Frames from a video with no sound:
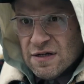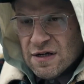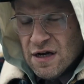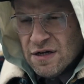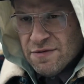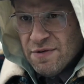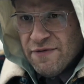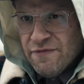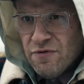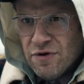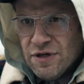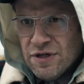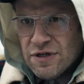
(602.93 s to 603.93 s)
hopes that
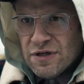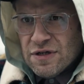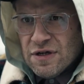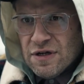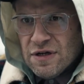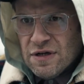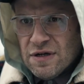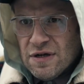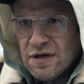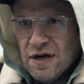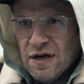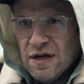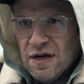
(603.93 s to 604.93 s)
Herschel will forgive him,
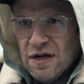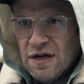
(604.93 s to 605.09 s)
but